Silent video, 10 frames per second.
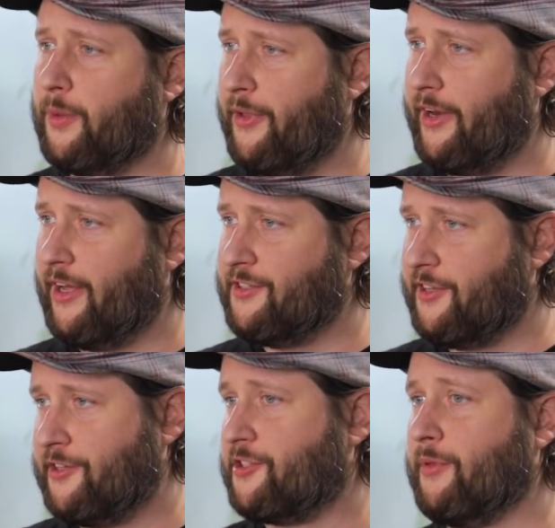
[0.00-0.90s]
something as
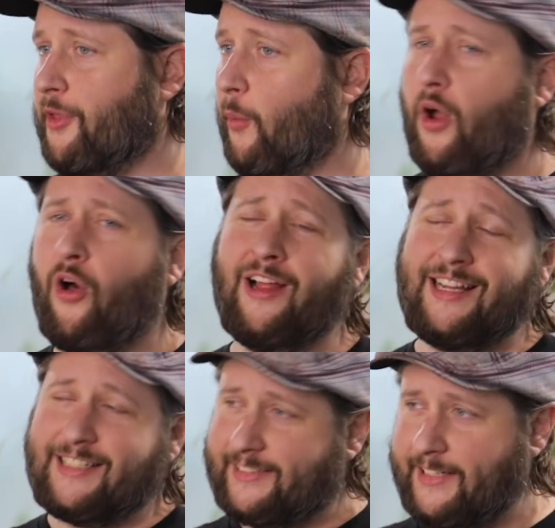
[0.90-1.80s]
an instrument that we all
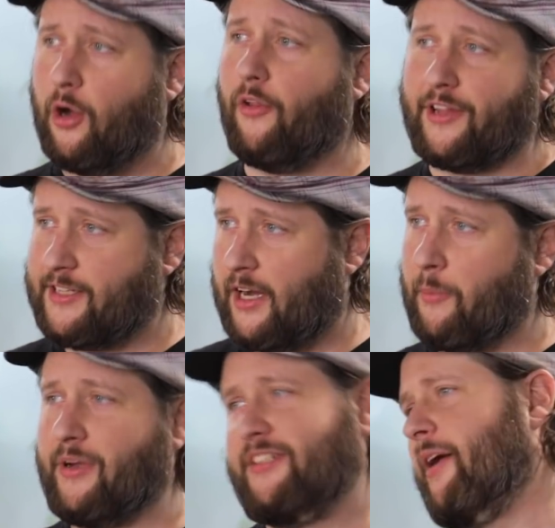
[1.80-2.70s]
see all the
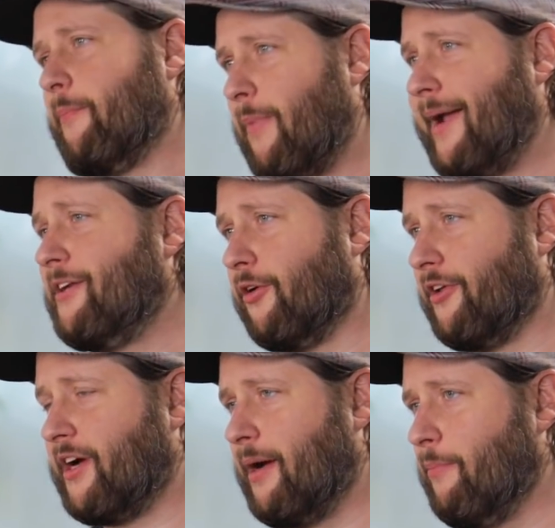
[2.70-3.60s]
time. We see it mic'd all
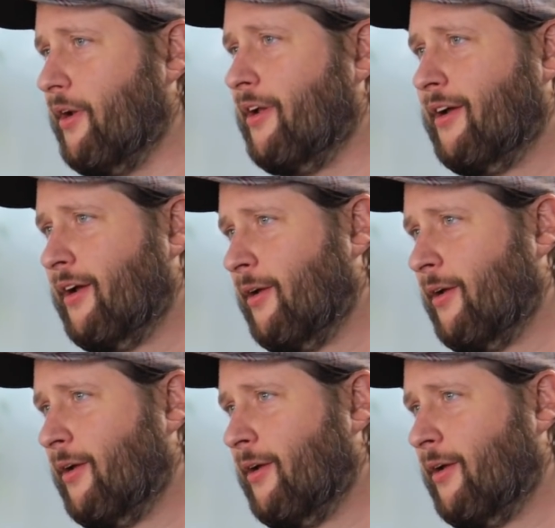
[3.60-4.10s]
the time, but